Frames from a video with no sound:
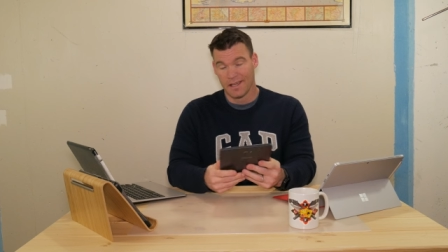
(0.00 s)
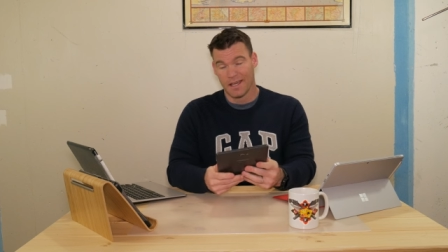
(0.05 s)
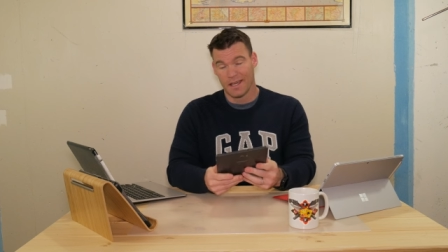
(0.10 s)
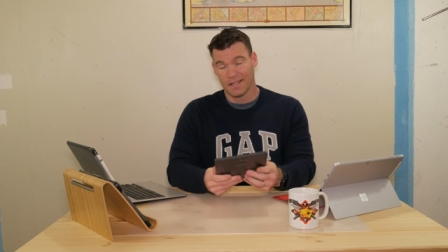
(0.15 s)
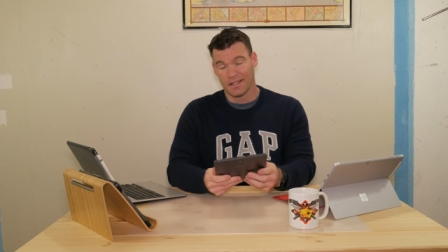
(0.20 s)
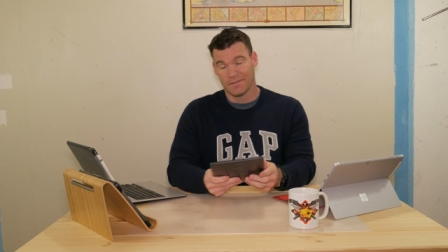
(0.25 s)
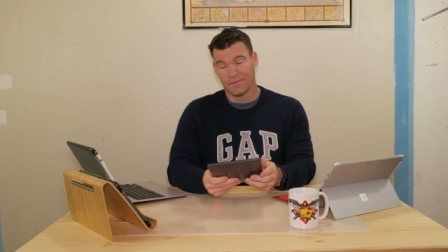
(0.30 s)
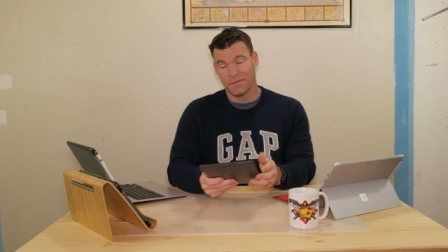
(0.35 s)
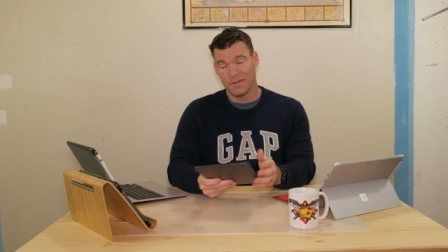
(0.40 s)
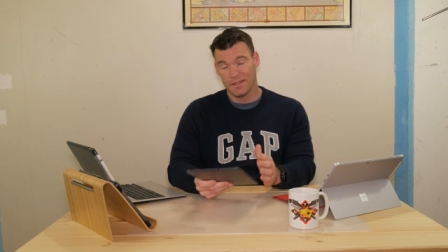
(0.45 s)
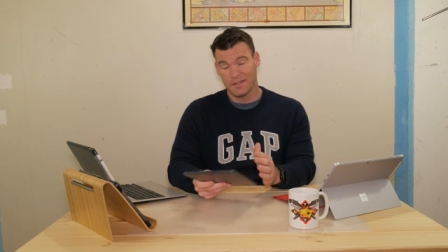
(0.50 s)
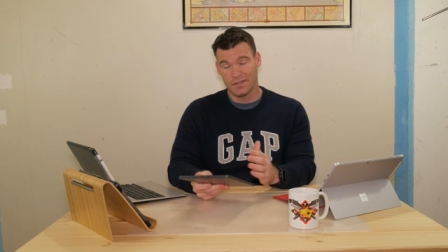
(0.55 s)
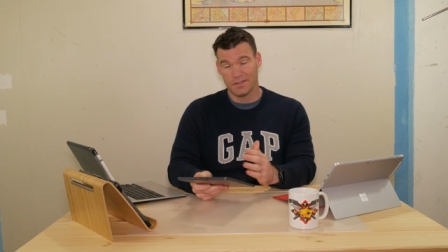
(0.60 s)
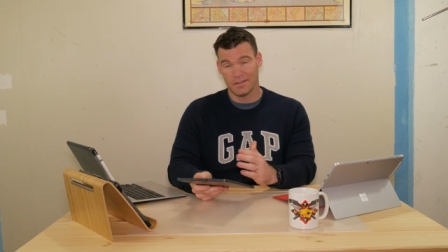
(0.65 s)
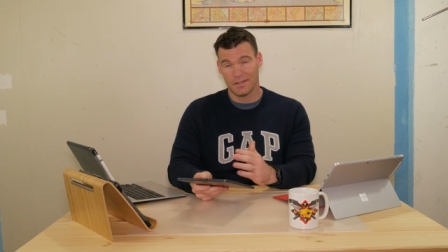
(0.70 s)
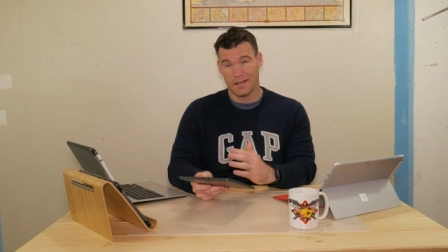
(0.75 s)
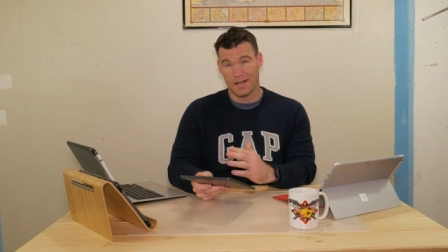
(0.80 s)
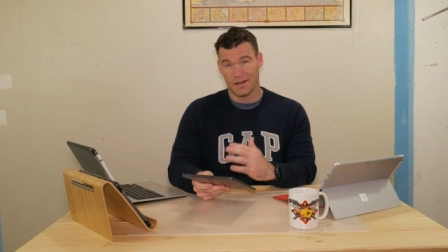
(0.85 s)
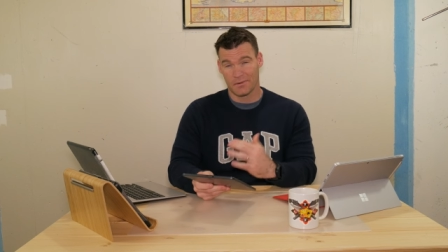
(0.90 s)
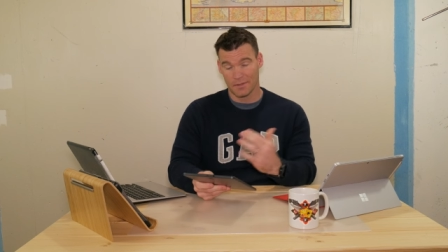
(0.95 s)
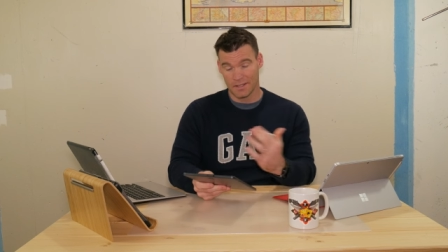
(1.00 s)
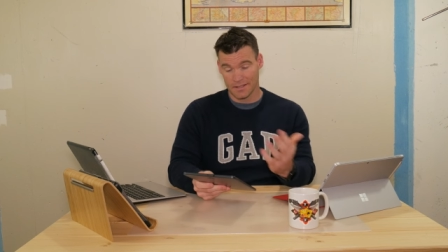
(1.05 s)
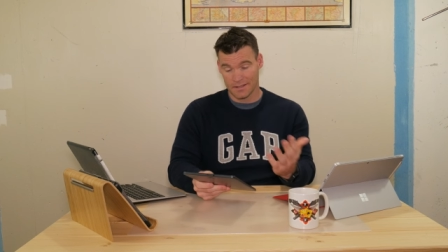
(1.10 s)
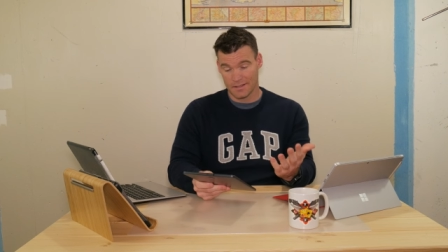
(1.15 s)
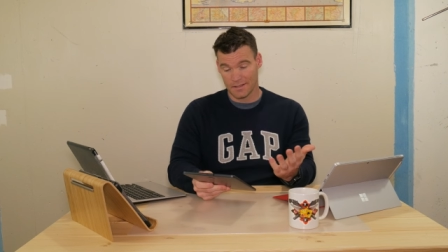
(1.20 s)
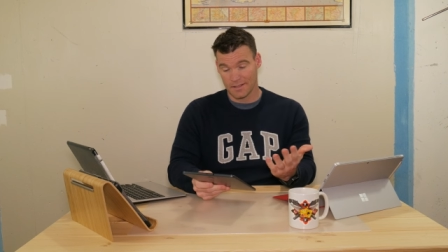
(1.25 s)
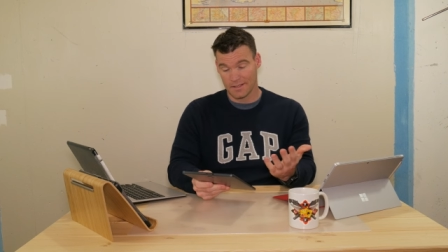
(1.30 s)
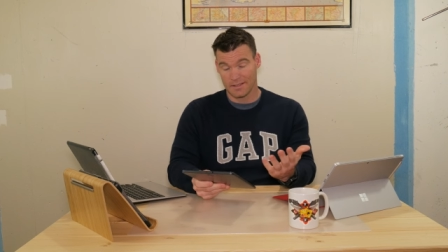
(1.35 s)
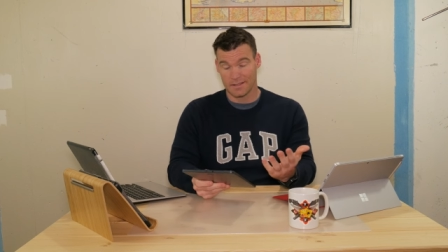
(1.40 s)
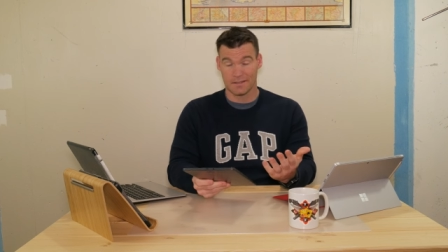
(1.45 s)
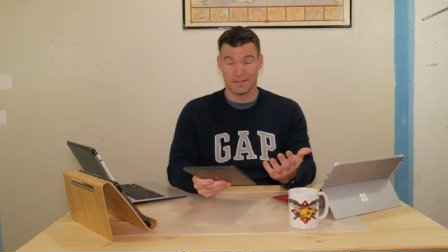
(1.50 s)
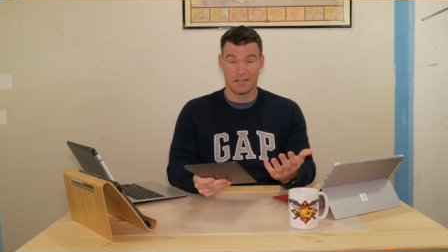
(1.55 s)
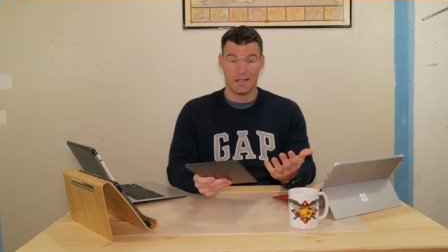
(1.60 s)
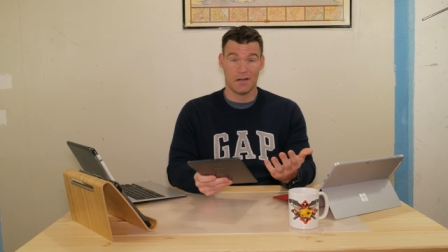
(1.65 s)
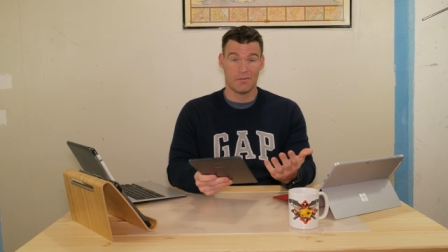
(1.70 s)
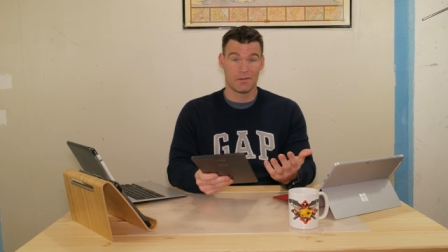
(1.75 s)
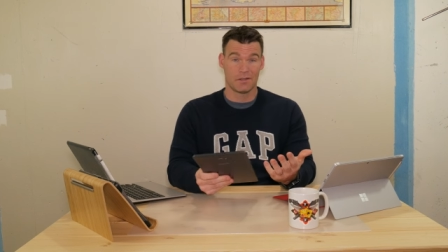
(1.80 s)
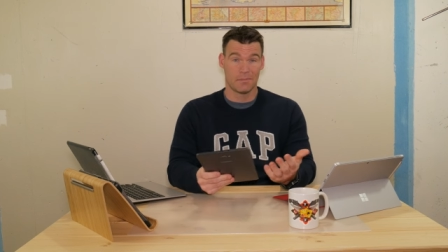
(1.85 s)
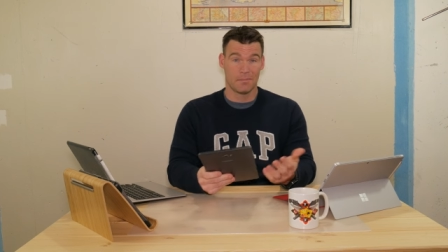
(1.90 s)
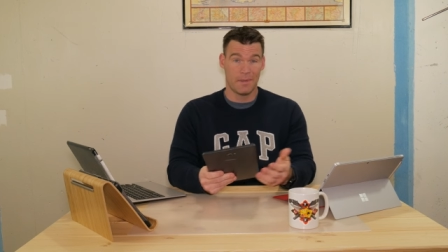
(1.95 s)
And a feature that I recently
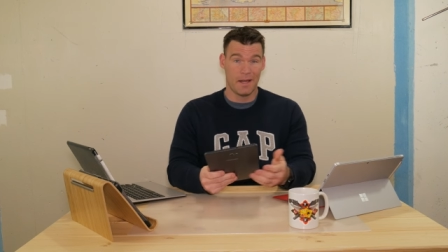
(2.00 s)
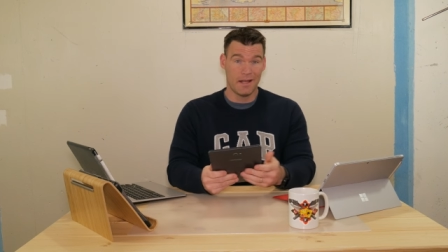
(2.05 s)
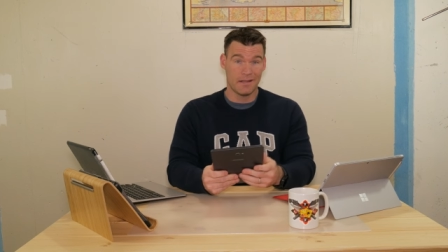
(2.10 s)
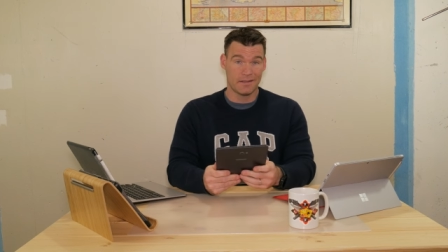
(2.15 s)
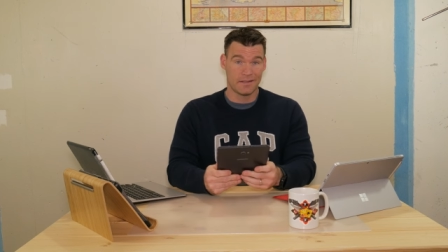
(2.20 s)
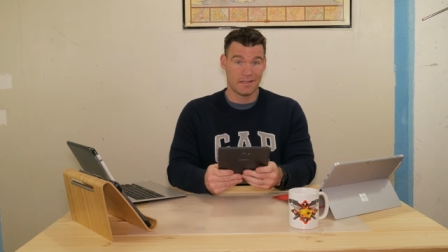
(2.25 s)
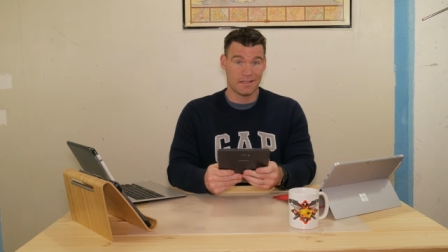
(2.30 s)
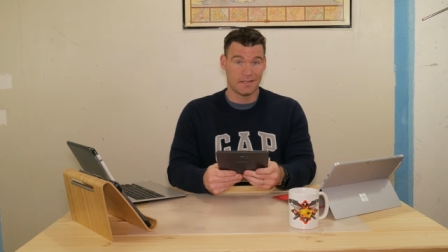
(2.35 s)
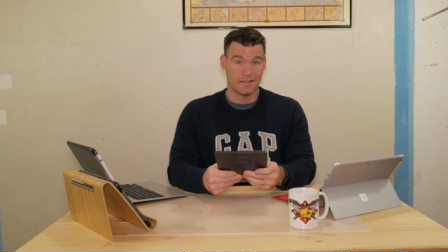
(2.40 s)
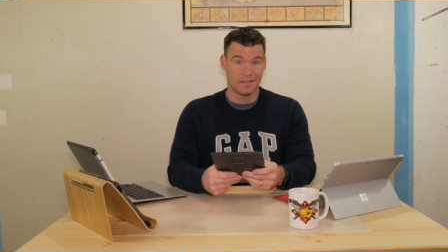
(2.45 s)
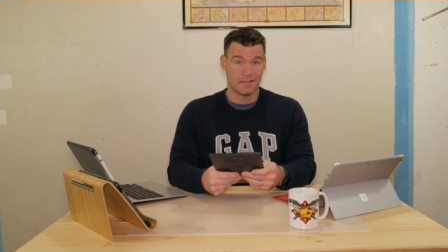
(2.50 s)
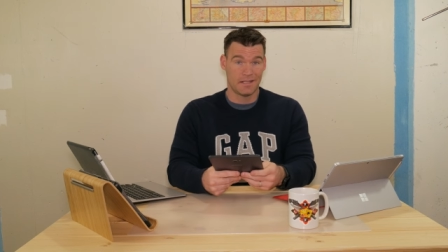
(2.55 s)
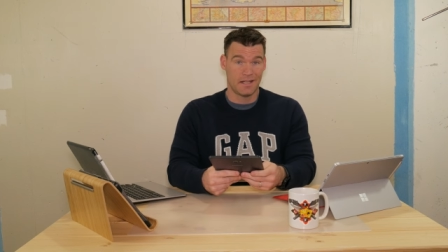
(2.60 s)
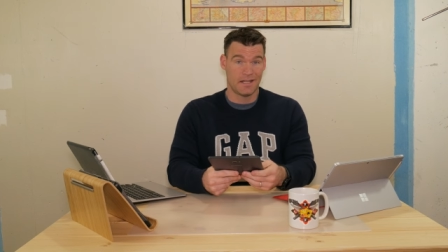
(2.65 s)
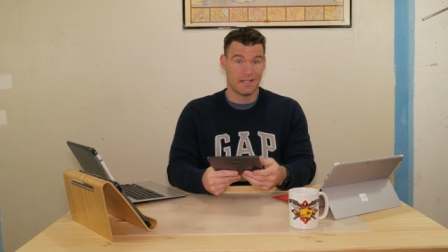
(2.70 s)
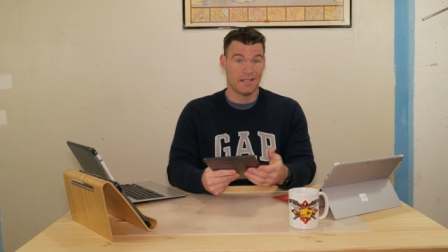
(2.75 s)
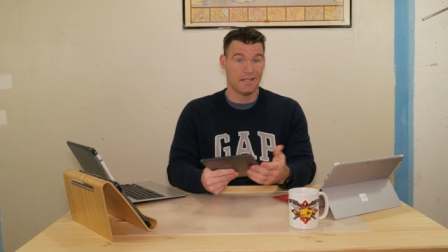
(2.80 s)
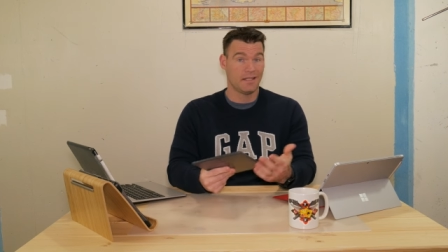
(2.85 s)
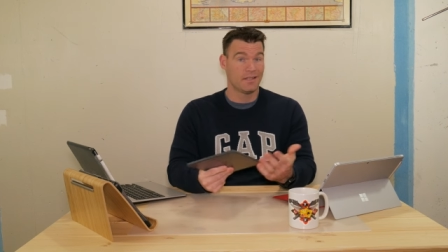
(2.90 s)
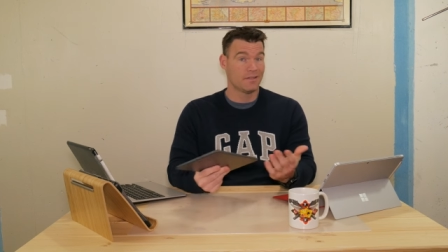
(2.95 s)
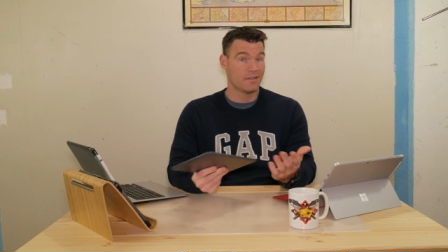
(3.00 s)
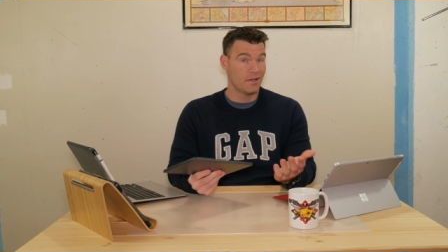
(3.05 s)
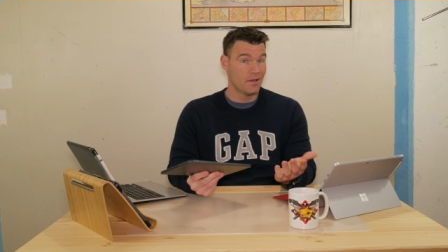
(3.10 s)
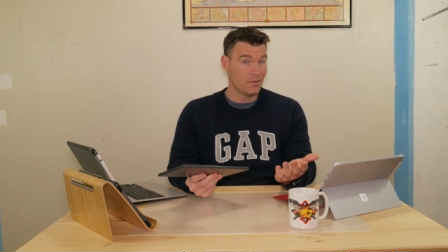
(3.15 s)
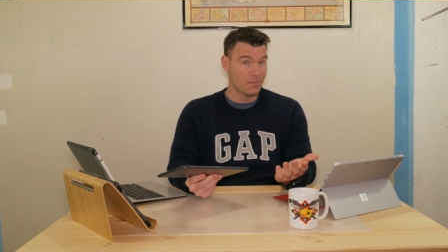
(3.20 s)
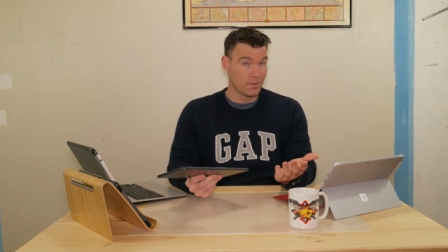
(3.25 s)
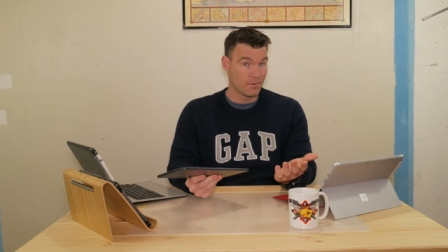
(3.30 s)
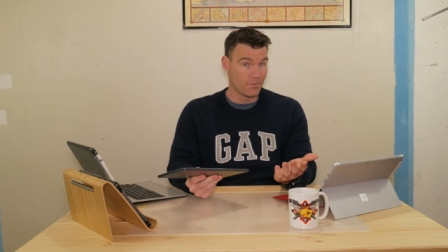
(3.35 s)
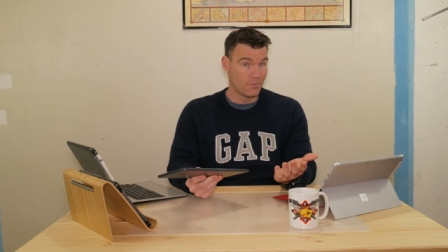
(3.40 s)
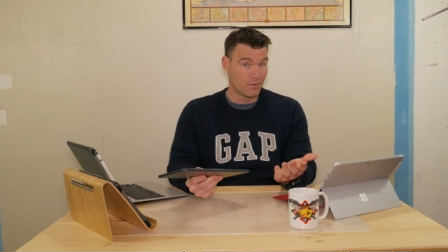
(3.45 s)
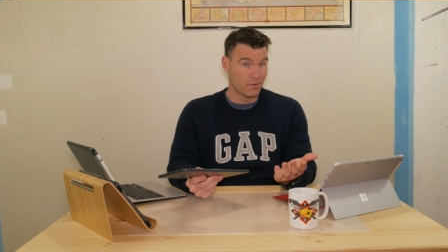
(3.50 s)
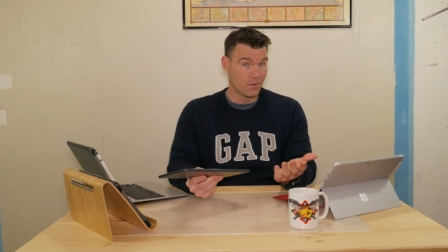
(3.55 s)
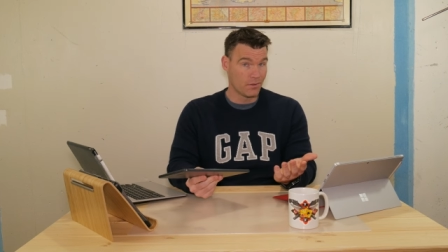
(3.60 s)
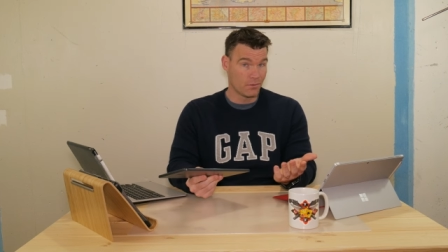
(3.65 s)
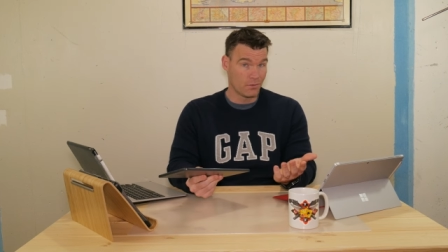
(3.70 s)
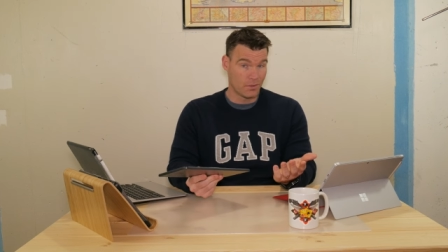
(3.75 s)
discovered about this that I didn't know before